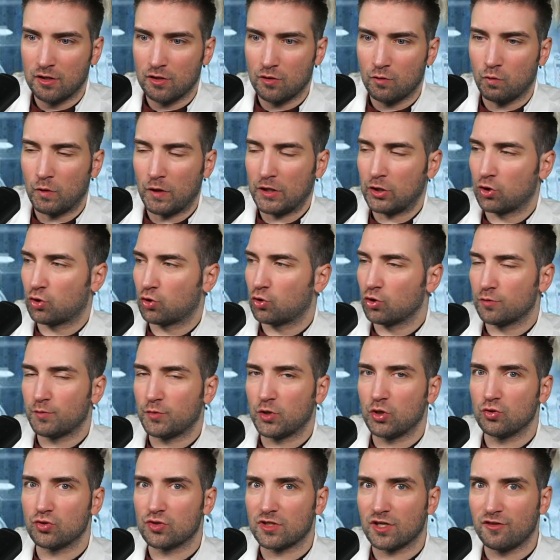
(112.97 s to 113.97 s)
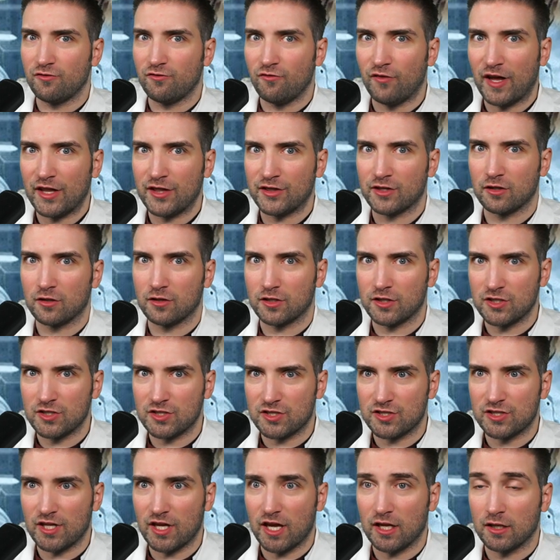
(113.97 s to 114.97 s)
when you could be using Vandal
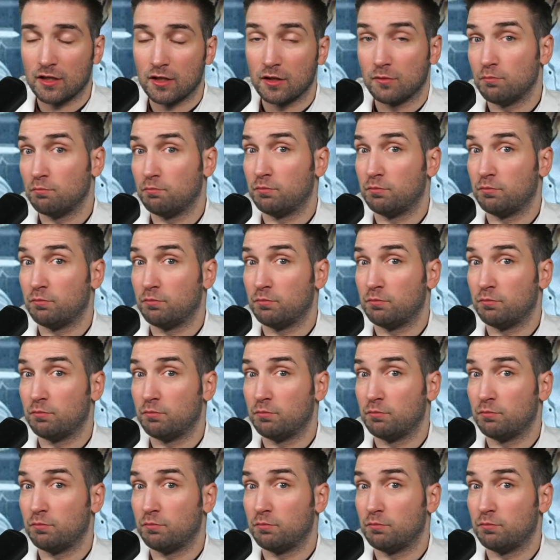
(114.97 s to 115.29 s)
instead,